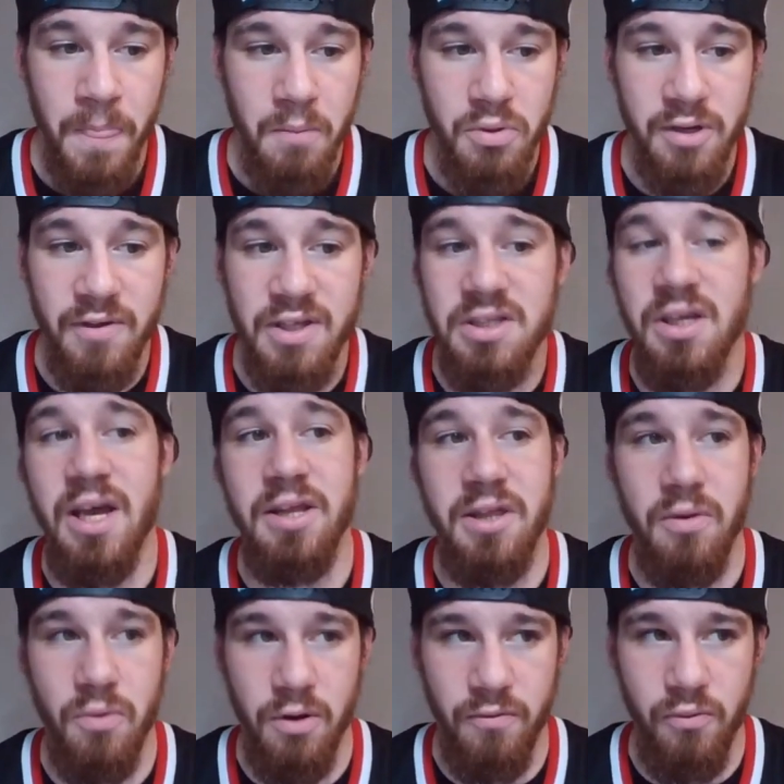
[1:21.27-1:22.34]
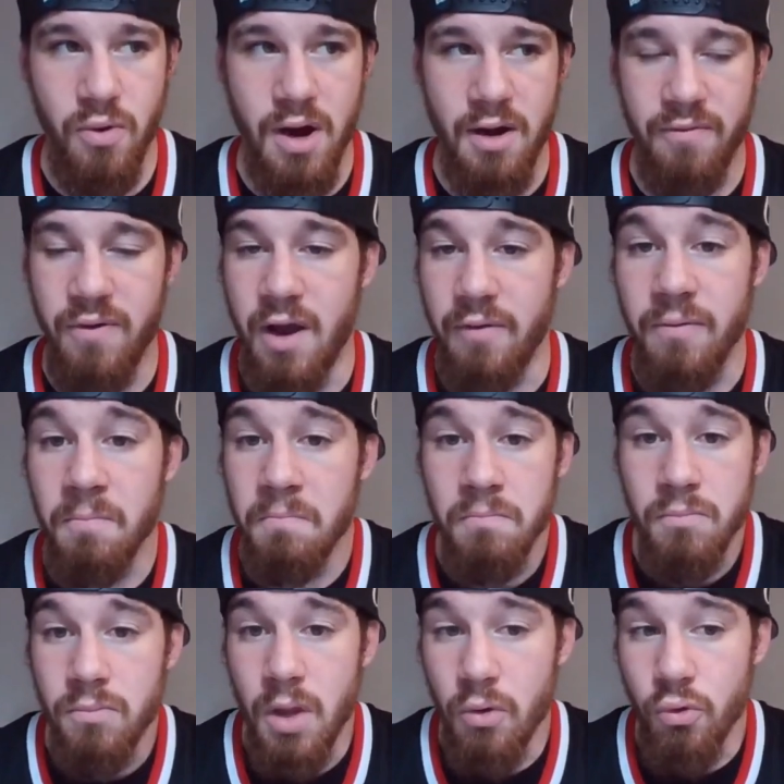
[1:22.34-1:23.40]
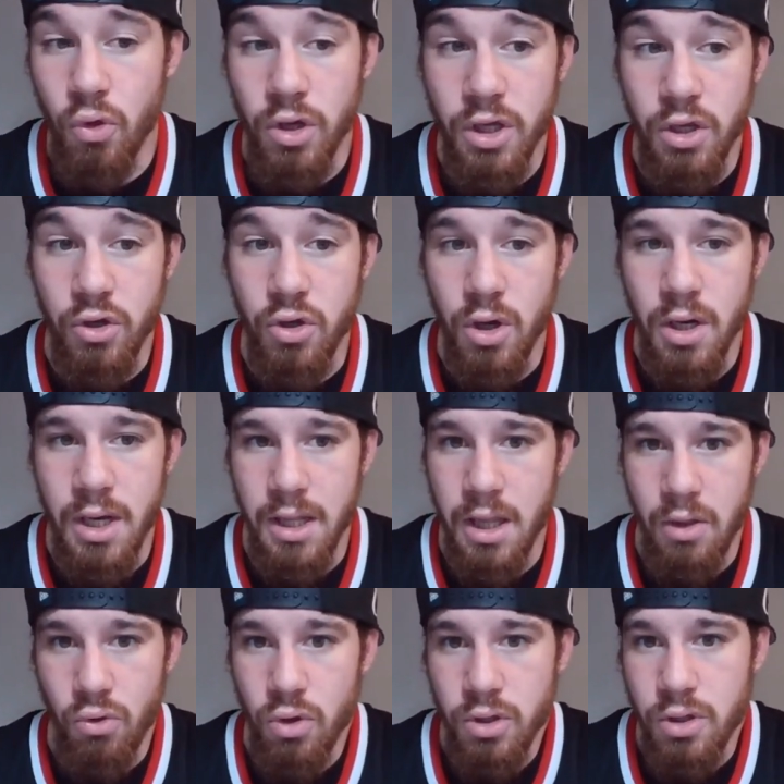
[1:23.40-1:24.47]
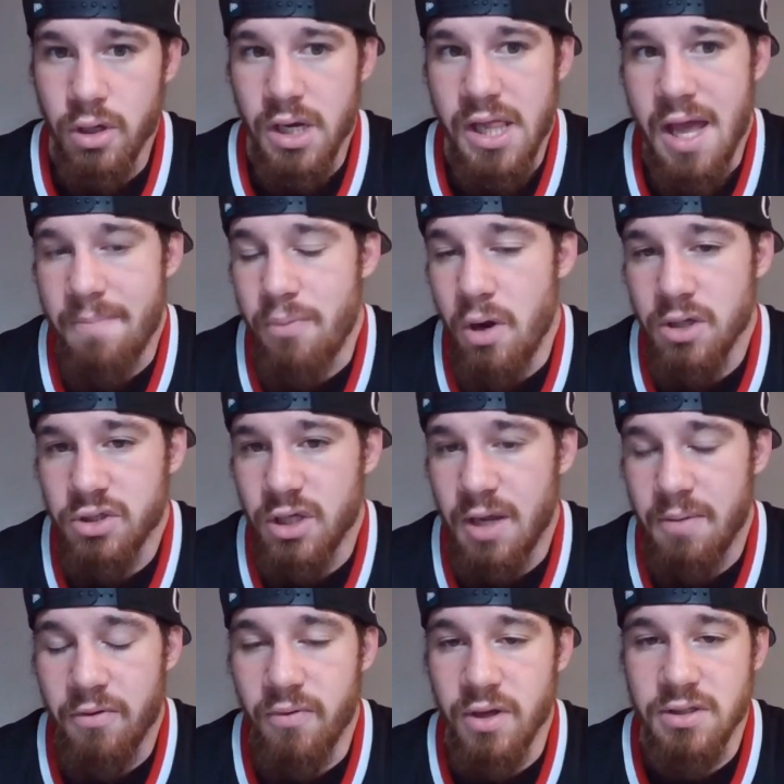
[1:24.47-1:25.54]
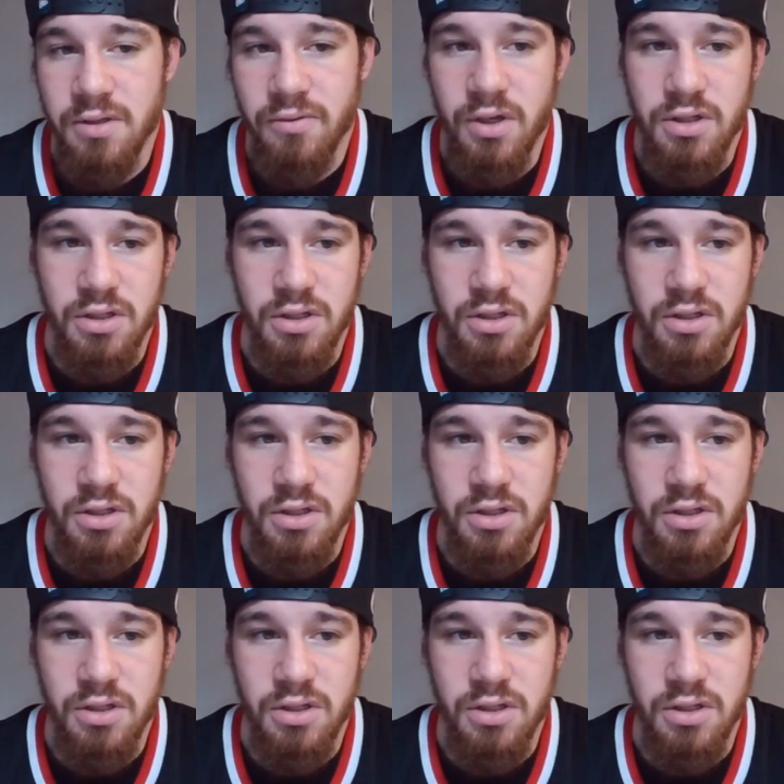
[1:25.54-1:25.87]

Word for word: Previous to that, they won four out of five they were looking good, and they looked good in that Boston game defensively.